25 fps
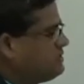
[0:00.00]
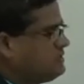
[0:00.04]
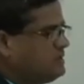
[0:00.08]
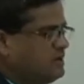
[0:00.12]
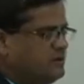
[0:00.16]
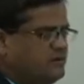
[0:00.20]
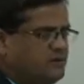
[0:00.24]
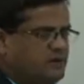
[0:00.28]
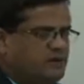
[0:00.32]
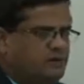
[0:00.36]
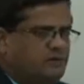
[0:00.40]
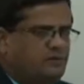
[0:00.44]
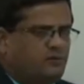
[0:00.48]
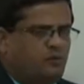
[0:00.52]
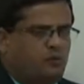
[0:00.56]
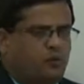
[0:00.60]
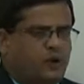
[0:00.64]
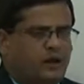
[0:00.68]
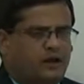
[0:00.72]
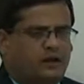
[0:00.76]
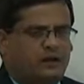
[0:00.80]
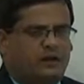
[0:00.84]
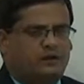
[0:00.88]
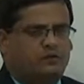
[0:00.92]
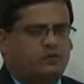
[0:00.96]
server,
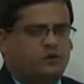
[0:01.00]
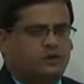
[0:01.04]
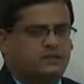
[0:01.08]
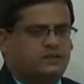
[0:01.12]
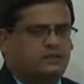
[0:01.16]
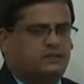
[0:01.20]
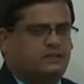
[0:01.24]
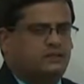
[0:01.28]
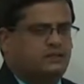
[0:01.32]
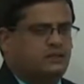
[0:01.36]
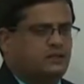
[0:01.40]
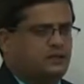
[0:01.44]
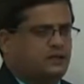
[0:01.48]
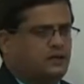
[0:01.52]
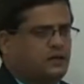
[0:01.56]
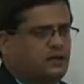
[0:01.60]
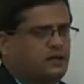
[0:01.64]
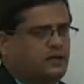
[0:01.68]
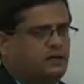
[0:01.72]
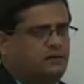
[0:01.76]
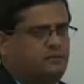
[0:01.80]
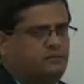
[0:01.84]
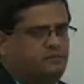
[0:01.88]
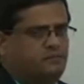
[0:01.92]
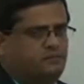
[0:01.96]
when it was
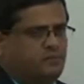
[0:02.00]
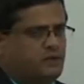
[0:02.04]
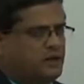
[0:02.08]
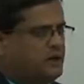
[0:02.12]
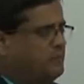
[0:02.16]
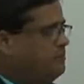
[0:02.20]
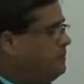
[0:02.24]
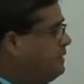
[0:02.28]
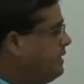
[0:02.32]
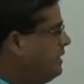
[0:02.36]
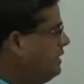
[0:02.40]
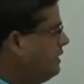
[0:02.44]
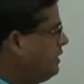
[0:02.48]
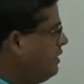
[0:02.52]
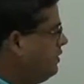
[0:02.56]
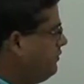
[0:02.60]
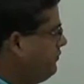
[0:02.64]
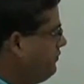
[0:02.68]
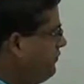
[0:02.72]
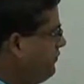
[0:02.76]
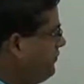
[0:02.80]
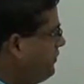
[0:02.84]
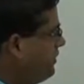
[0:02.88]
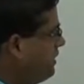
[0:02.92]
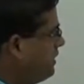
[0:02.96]
a beginning of
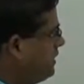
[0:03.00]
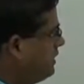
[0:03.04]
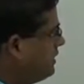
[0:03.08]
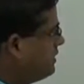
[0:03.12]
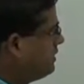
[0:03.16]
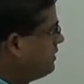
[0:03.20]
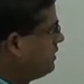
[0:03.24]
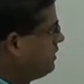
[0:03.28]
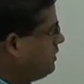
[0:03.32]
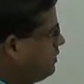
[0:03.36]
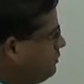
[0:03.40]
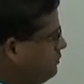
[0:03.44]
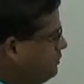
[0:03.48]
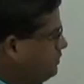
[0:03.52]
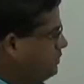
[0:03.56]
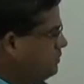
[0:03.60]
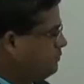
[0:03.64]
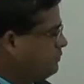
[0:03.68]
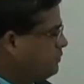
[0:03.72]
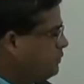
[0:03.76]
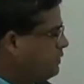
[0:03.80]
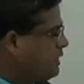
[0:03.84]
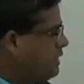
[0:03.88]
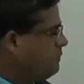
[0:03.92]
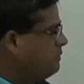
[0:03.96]
computer
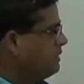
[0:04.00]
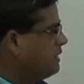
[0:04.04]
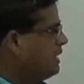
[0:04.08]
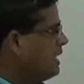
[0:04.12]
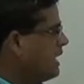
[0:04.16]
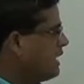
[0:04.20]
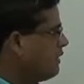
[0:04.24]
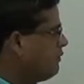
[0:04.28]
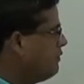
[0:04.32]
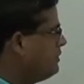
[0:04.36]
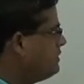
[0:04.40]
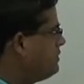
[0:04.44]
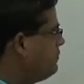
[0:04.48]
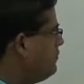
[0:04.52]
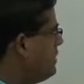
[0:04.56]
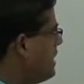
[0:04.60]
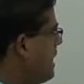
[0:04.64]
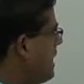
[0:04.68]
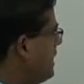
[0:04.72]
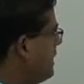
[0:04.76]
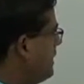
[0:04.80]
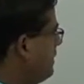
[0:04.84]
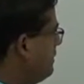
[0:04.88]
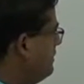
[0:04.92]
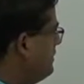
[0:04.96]
programming language, we
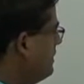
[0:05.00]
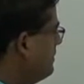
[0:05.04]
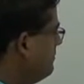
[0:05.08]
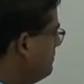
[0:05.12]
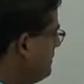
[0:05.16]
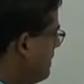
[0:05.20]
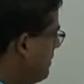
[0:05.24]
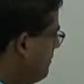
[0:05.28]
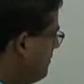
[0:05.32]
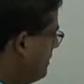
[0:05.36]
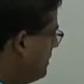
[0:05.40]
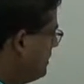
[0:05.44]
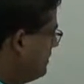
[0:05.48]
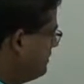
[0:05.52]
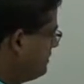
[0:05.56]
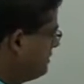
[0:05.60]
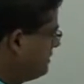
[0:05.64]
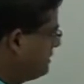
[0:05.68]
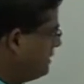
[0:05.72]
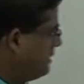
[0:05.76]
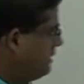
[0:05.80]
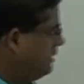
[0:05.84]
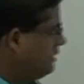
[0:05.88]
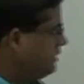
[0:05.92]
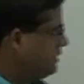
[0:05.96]
had our dumb terminals
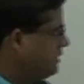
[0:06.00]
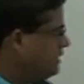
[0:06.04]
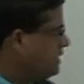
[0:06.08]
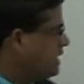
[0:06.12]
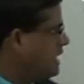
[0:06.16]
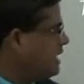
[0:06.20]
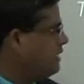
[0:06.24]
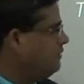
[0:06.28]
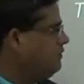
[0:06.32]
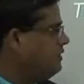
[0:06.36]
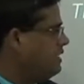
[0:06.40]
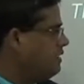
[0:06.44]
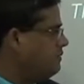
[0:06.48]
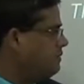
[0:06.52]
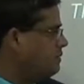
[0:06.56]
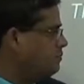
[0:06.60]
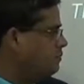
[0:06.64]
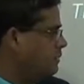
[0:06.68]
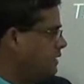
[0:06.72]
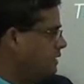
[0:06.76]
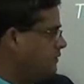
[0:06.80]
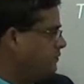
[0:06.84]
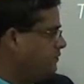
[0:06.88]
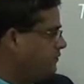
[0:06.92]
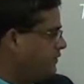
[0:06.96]
here and we have a
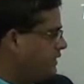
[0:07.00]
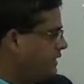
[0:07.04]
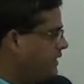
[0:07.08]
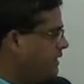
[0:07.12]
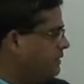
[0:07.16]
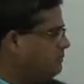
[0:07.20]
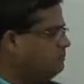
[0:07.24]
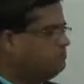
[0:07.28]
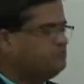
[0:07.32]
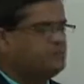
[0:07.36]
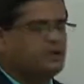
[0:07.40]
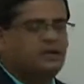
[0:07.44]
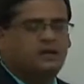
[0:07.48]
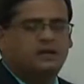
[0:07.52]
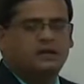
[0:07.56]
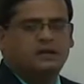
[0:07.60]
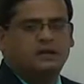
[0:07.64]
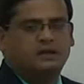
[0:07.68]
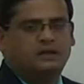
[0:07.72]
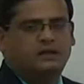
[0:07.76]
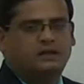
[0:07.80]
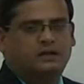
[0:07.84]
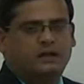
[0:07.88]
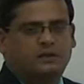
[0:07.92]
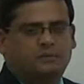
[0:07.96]
mainframe.
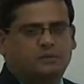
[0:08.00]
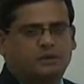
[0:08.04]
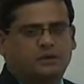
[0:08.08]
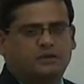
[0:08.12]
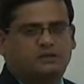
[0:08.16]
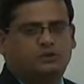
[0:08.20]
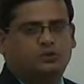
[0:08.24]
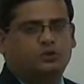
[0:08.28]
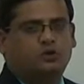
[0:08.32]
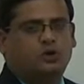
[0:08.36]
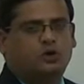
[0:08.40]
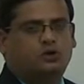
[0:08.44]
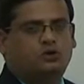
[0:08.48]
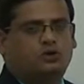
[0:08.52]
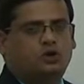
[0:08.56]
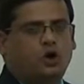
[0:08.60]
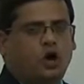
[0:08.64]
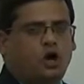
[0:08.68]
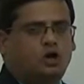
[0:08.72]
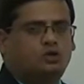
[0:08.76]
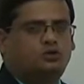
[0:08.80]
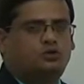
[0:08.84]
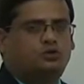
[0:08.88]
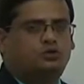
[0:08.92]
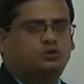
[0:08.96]
The terminals could not
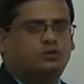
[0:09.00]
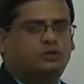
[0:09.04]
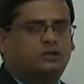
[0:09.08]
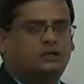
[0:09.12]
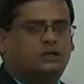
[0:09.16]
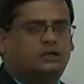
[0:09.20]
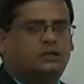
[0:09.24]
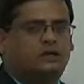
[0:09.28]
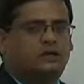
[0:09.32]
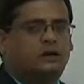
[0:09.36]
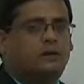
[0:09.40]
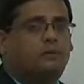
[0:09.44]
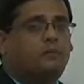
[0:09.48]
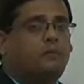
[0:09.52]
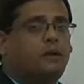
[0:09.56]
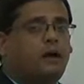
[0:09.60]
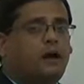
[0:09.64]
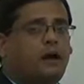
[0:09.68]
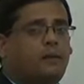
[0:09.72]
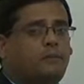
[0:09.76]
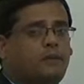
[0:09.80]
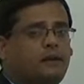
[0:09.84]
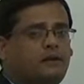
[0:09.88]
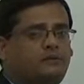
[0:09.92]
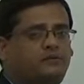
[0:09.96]
talk to the
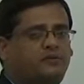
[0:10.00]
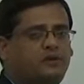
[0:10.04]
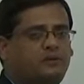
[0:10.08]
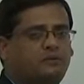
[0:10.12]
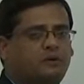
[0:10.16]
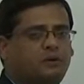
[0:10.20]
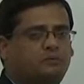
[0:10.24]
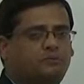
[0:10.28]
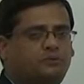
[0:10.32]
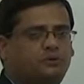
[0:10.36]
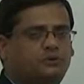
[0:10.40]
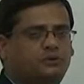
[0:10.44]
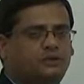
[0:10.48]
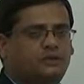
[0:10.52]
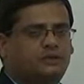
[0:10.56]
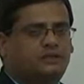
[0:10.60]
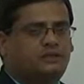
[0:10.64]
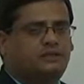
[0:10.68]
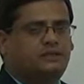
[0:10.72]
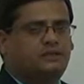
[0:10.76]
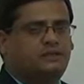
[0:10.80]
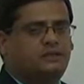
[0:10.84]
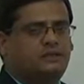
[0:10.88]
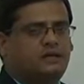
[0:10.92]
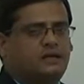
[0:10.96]
mainframe
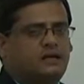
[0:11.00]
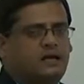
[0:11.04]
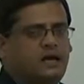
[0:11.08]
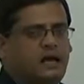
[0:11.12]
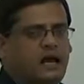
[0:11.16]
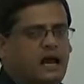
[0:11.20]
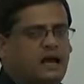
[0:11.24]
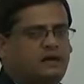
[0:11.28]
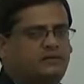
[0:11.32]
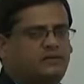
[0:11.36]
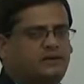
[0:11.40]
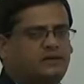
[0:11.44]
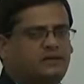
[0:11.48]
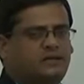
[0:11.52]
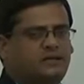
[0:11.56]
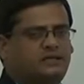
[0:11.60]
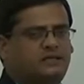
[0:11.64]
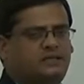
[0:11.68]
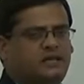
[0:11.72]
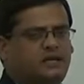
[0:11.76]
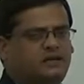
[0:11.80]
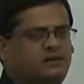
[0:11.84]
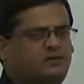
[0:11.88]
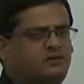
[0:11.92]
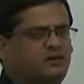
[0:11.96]
computers, and it was a
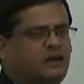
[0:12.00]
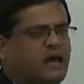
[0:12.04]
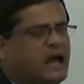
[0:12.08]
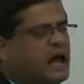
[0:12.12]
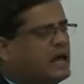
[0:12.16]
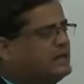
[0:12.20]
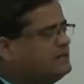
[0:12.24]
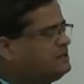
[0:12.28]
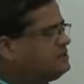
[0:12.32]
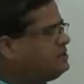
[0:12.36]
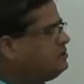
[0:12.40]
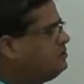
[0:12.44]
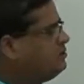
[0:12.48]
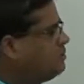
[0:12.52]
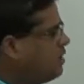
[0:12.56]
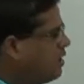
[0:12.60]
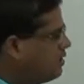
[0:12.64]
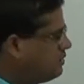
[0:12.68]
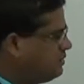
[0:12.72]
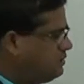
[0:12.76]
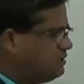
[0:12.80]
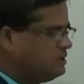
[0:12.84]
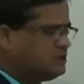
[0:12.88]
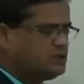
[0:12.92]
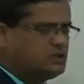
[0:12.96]
centralized,
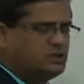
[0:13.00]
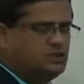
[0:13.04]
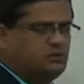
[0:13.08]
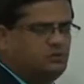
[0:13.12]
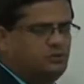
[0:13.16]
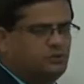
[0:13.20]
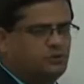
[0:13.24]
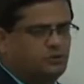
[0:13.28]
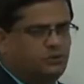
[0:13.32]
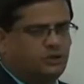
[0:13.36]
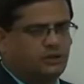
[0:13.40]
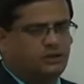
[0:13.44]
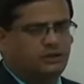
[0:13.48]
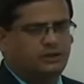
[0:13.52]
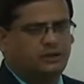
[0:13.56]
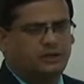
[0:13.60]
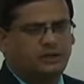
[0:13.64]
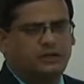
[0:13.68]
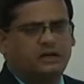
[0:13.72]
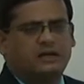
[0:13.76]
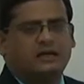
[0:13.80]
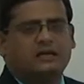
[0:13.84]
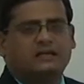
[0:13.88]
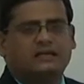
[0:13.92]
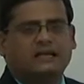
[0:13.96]
not distributed.
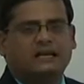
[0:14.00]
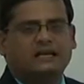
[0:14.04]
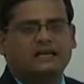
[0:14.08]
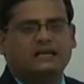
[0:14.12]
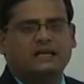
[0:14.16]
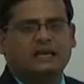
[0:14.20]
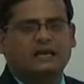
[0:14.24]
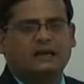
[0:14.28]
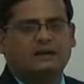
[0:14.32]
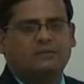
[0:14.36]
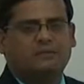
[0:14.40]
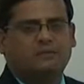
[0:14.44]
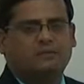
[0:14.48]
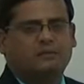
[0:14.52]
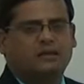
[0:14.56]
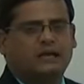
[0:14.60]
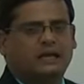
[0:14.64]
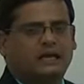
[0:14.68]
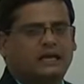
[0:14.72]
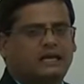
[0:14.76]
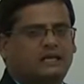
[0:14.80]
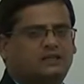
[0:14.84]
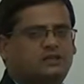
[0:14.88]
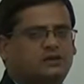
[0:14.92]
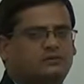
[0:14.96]
Then came
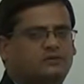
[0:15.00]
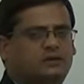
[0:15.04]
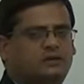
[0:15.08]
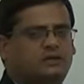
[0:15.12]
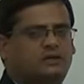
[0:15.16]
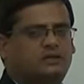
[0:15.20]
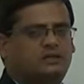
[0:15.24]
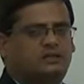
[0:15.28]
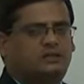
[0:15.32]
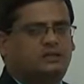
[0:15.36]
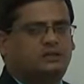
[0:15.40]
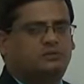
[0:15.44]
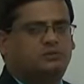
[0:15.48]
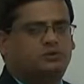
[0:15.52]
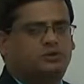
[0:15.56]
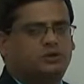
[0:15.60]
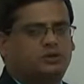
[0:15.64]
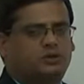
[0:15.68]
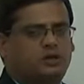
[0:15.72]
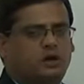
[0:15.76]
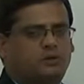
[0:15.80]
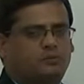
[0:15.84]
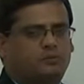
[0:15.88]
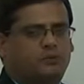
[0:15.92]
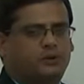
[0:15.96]
the age of the
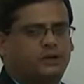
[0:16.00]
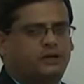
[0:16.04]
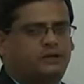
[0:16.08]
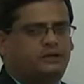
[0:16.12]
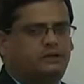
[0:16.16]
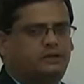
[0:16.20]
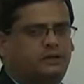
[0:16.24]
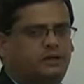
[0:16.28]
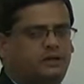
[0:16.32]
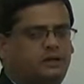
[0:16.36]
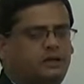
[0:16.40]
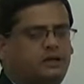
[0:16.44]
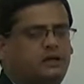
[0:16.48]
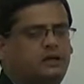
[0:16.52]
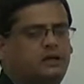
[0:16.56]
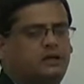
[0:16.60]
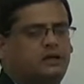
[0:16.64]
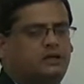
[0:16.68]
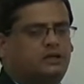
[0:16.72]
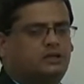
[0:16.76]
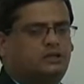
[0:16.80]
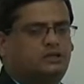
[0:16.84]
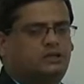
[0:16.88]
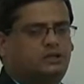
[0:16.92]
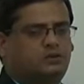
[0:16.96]
distributed component,
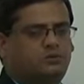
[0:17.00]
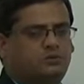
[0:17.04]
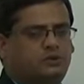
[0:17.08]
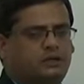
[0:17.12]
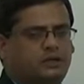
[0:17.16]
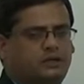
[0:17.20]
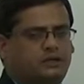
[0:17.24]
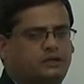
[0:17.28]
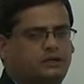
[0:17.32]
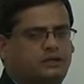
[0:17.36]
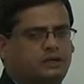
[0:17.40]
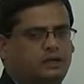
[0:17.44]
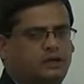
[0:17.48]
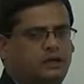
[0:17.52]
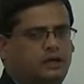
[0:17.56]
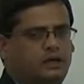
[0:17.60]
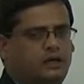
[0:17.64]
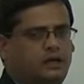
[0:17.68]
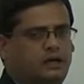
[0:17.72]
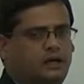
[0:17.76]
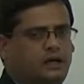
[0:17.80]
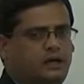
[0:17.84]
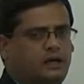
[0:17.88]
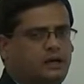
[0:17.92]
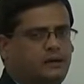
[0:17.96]
distributed
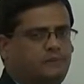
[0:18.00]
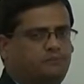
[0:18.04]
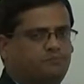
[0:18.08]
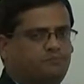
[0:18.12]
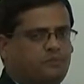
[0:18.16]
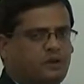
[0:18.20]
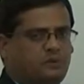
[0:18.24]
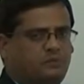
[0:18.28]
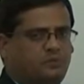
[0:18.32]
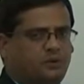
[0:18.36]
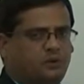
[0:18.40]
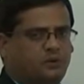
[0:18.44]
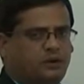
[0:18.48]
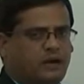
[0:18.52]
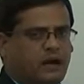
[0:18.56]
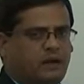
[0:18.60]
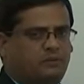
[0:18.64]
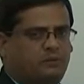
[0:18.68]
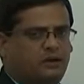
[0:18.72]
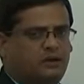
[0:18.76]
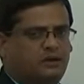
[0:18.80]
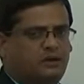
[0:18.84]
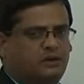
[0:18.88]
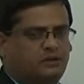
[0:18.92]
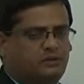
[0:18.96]

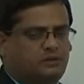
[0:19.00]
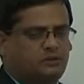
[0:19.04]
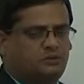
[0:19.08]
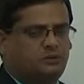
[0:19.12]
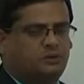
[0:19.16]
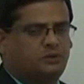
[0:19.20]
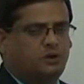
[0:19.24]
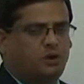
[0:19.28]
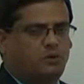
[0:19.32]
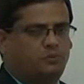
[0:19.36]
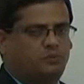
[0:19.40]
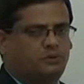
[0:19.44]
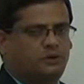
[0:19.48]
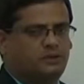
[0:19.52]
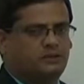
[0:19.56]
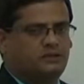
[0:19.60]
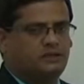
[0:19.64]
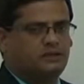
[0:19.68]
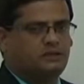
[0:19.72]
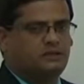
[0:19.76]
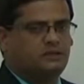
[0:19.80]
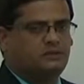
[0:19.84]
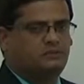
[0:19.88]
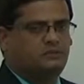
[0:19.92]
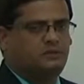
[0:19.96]
programming, distributed component
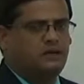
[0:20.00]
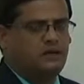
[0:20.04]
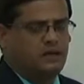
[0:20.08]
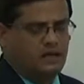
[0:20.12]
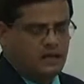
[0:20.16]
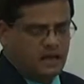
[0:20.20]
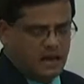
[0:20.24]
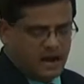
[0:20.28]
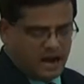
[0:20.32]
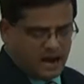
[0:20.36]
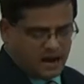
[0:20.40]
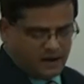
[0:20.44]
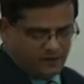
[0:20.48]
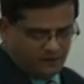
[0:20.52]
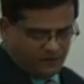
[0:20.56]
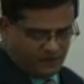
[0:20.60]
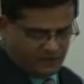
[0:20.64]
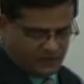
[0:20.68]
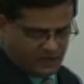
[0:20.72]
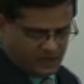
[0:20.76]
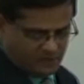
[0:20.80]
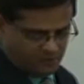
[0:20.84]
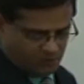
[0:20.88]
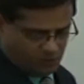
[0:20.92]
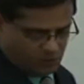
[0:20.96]
system, and we
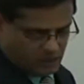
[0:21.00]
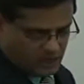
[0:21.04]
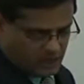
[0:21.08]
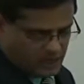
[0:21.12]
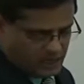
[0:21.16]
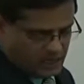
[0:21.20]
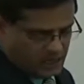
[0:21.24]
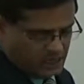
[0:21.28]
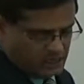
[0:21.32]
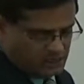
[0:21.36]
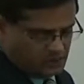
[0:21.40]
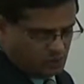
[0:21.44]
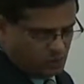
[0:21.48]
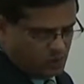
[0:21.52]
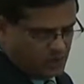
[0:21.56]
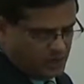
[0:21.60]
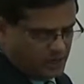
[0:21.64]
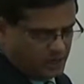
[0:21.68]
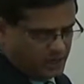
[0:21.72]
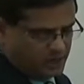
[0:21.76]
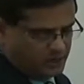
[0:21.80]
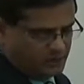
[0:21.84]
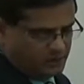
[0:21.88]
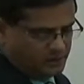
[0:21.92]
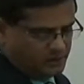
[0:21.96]
came to the age
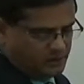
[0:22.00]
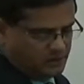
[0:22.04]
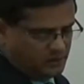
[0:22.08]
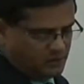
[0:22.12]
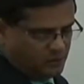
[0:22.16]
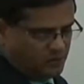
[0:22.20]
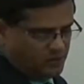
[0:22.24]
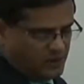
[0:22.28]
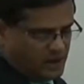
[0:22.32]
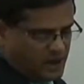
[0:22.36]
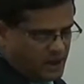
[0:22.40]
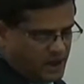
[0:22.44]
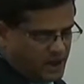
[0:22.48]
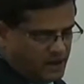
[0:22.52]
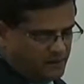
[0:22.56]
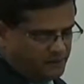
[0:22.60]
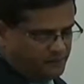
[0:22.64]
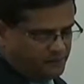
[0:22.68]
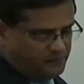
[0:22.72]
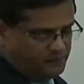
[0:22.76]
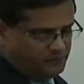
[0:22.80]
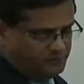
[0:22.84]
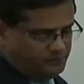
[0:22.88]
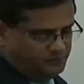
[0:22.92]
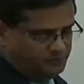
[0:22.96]
where we
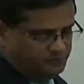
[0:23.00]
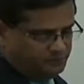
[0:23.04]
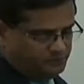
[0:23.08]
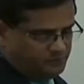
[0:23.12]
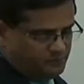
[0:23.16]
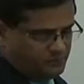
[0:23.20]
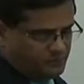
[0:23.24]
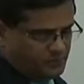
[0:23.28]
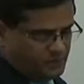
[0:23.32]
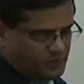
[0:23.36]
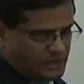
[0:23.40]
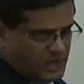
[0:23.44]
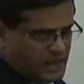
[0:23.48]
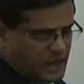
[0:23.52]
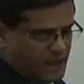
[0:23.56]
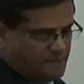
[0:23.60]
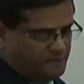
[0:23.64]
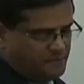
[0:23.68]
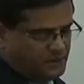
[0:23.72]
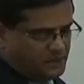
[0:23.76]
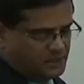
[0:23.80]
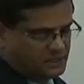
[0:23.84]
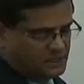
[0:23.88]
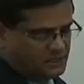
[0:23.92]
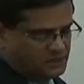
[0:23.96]
have
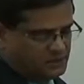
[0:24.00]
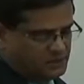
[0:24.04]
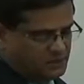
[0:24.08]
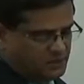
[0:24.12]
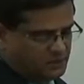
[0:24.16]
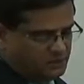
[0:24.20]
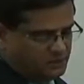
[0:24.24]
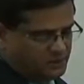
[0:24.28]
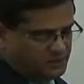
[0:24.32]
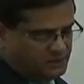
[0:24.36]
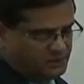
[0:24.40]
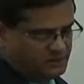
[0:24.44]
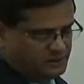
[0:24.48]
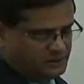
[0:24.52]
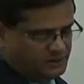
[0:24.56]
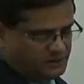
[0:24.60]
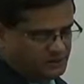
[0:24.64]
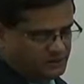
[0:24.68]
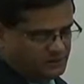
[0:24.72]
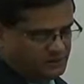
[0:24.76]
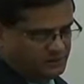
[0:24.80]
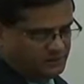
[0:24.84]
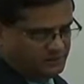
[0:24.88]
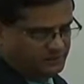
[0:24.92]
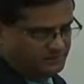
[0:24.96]
application
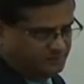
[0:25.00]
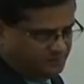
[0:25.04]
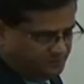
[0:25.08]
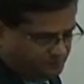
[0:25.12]
servers.